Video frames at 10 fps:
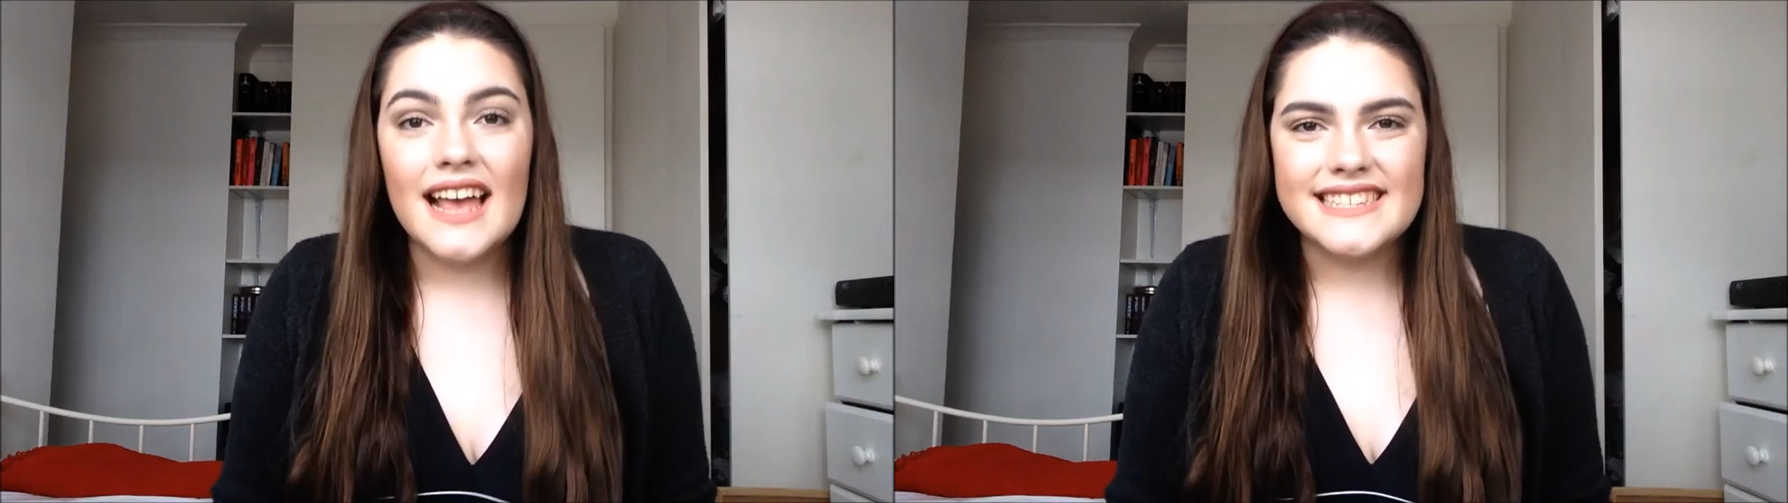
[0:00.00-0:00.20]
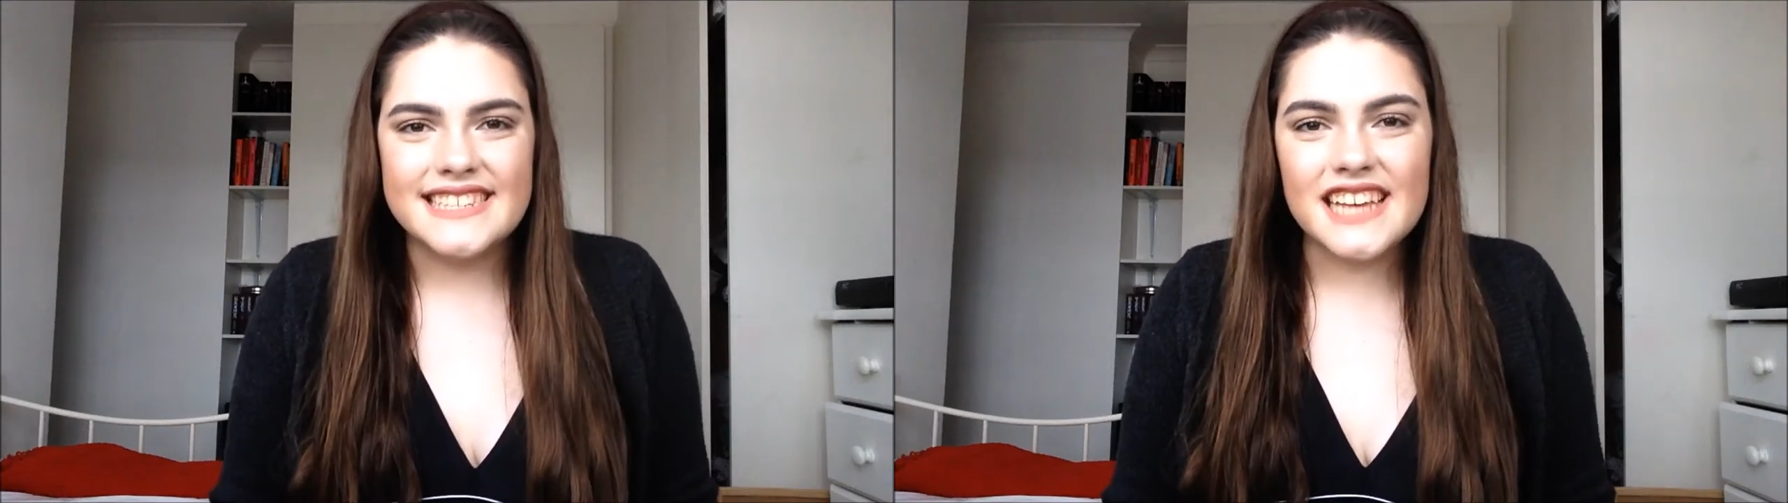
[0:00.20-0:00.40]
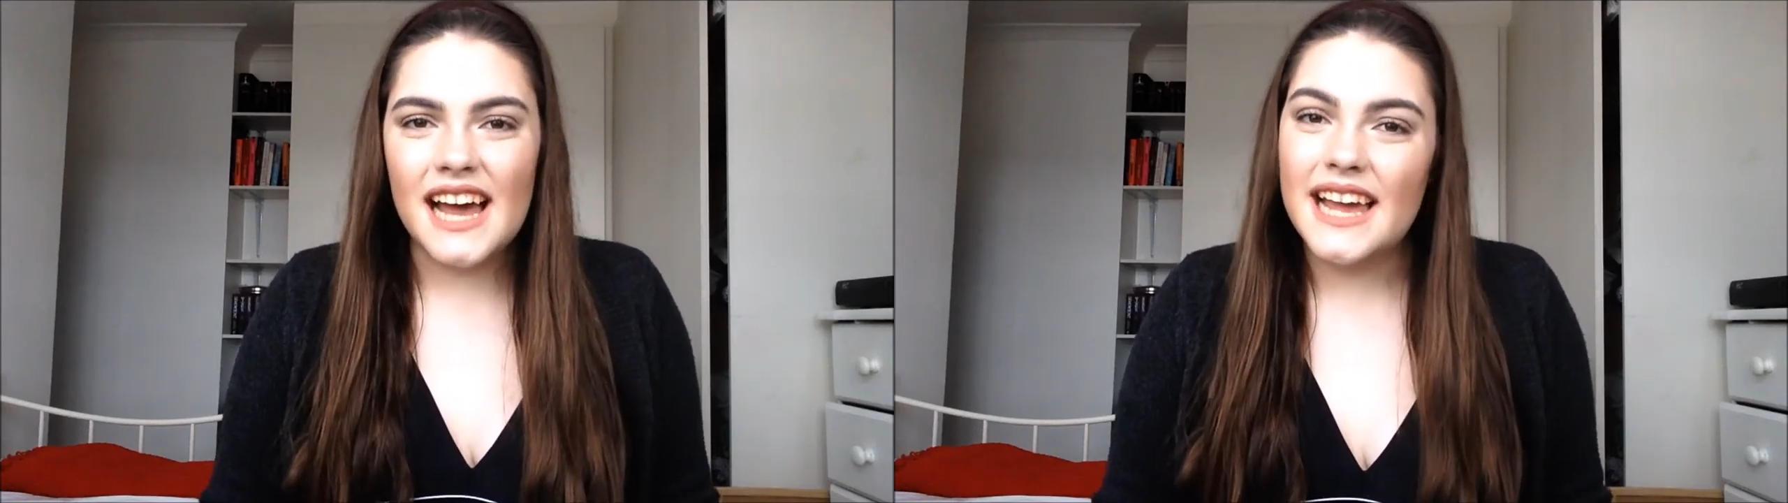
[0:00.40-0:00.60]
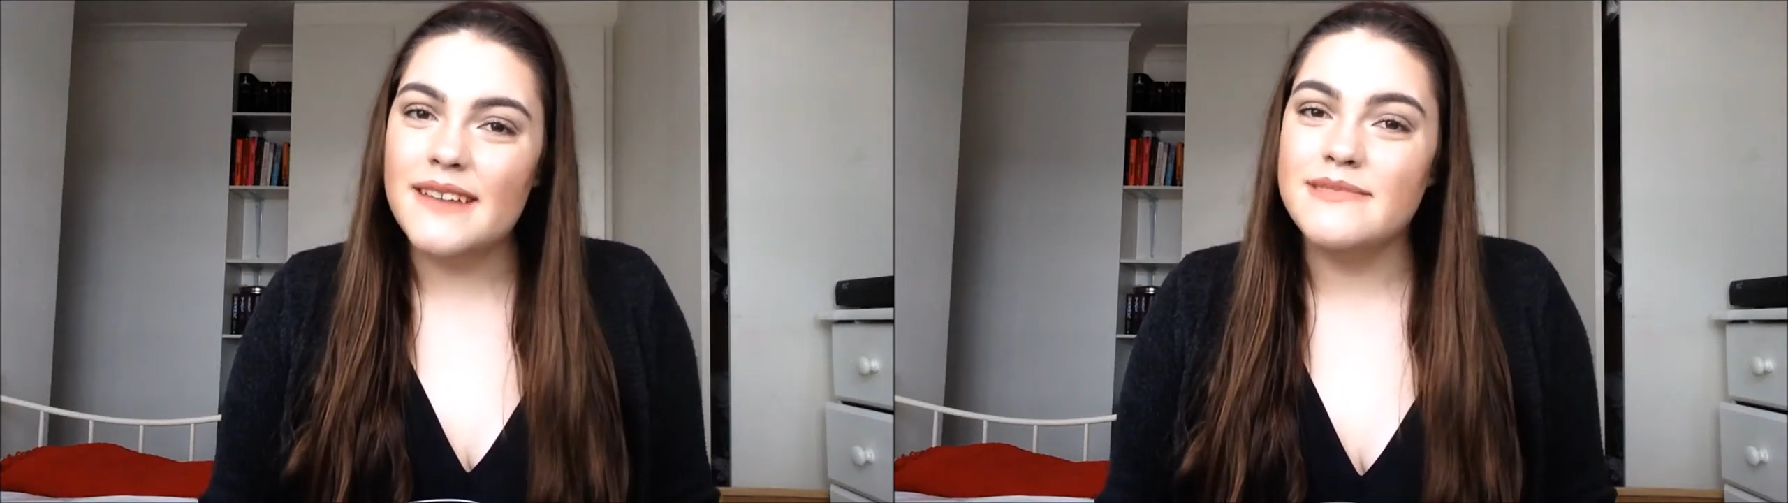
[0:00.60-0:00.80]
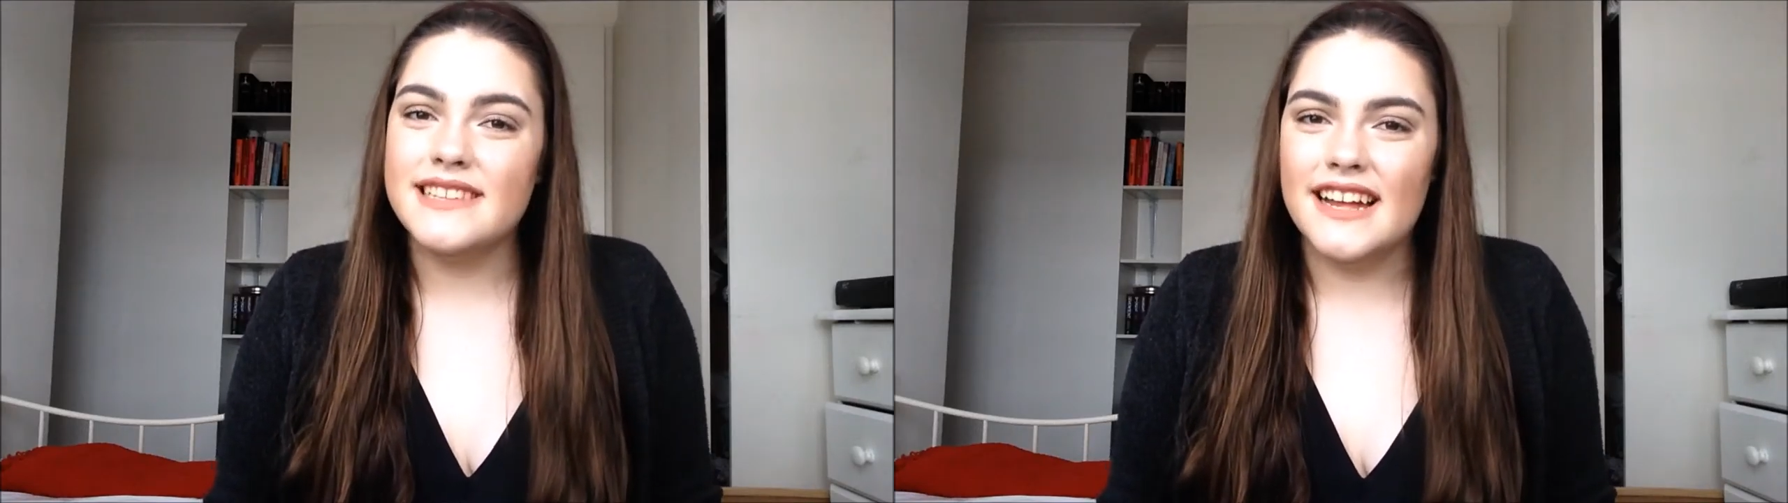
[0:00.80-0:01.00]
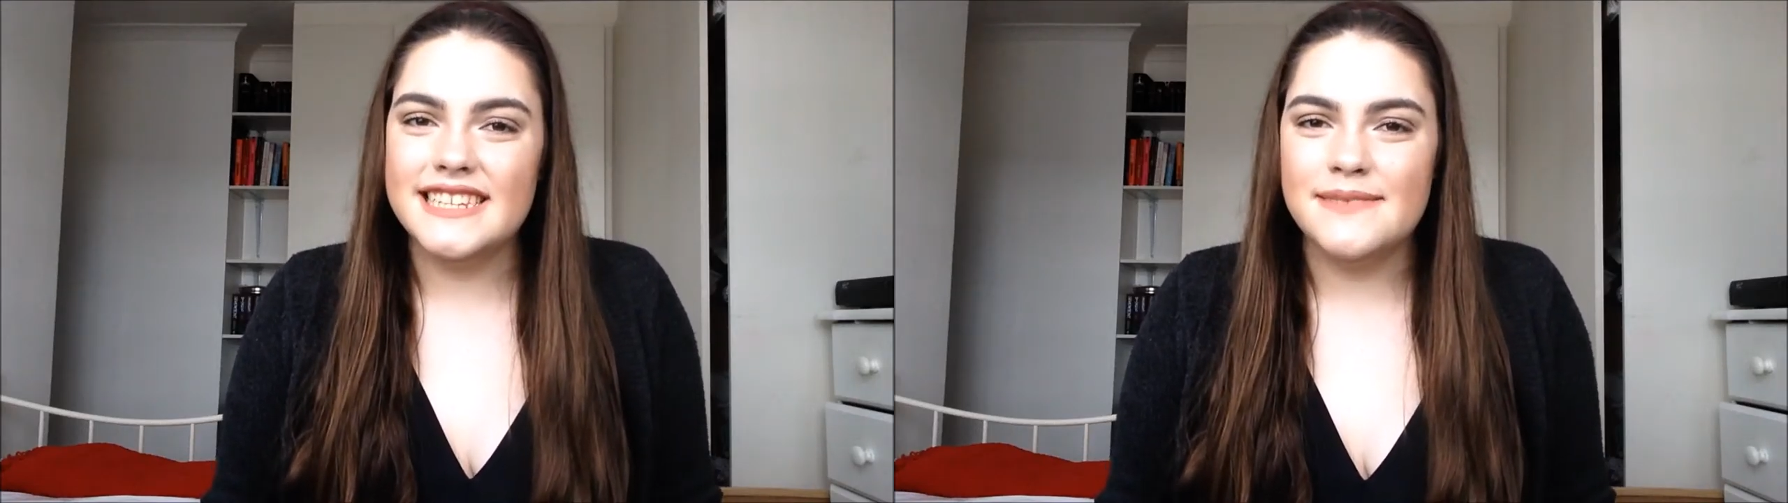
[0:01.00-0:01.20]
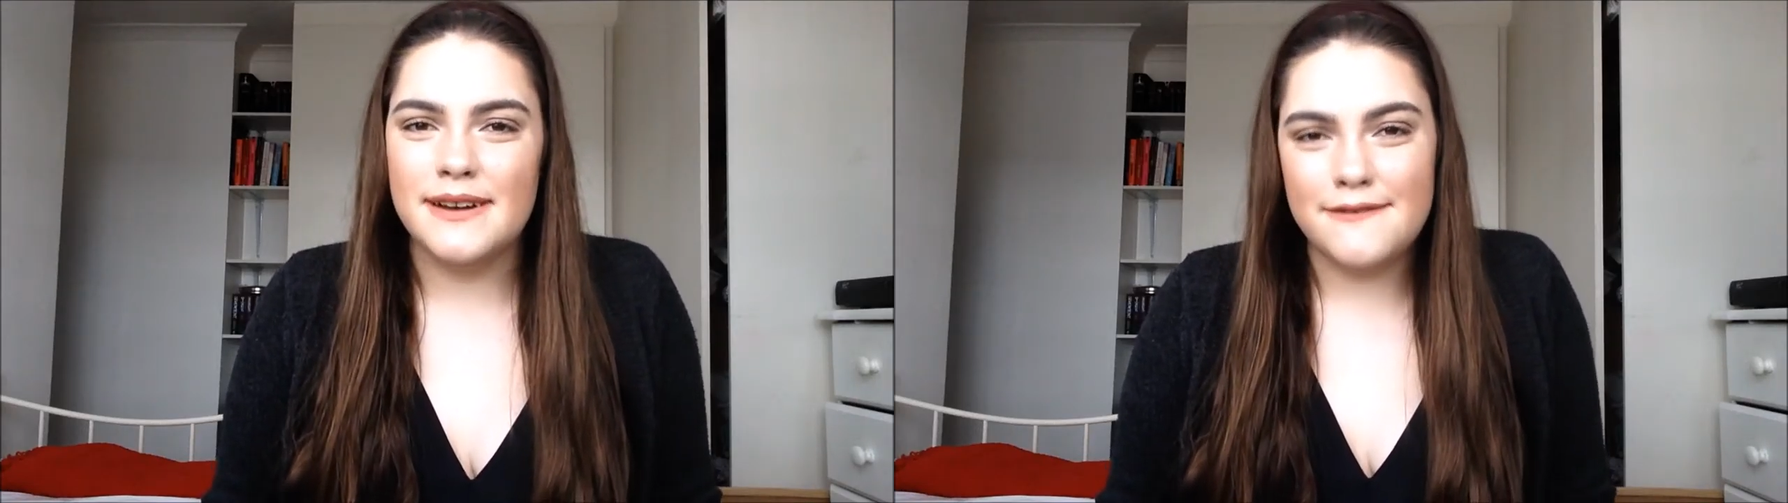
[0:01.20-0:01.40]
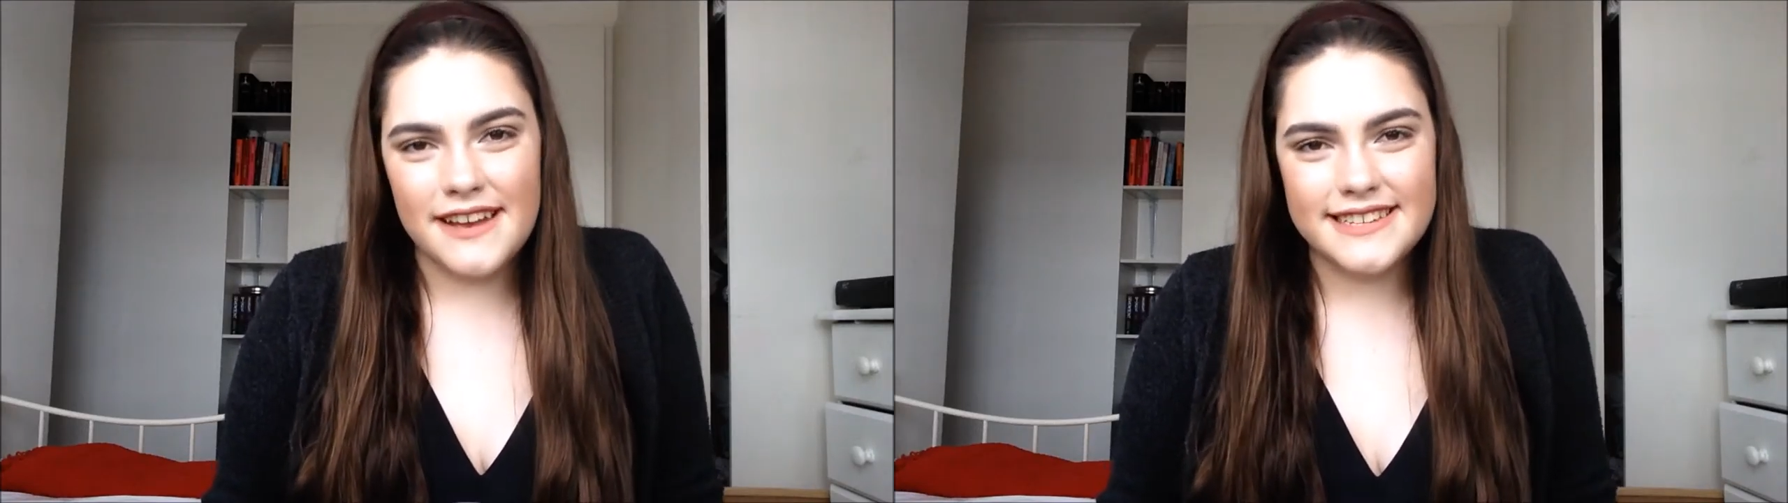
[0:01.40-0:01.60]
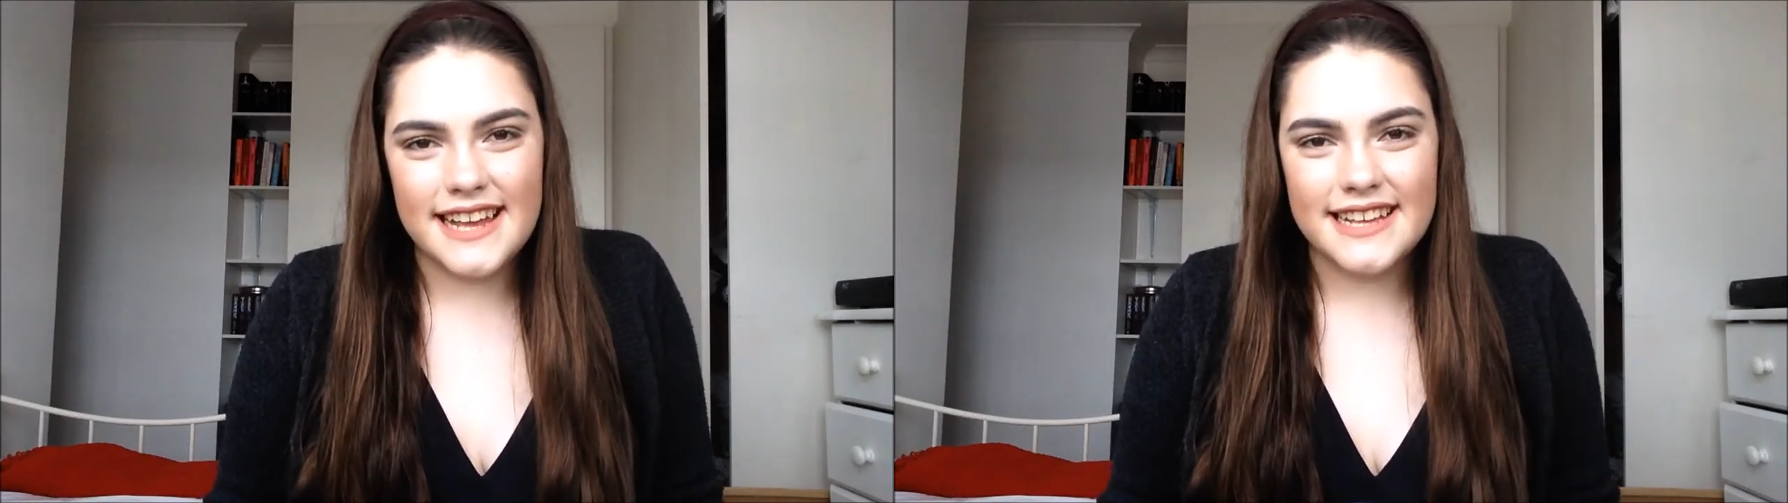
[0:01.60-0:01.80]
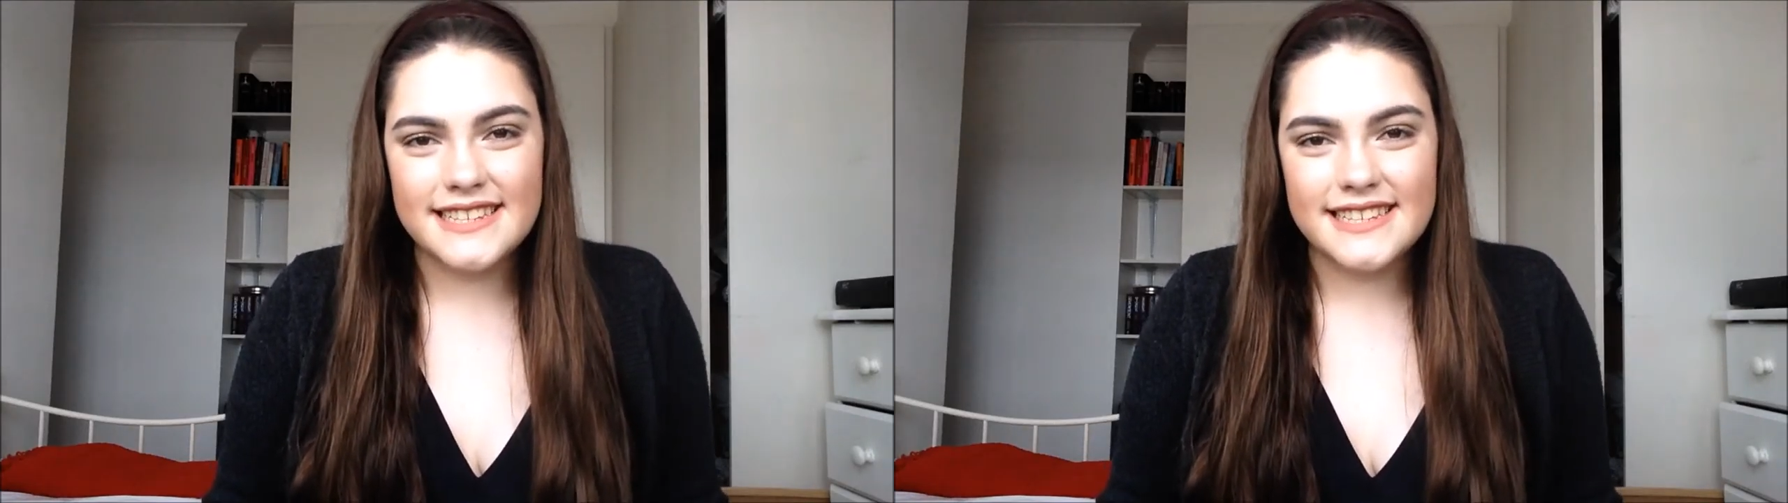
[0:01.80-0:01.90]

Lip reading: Since I am starting my first day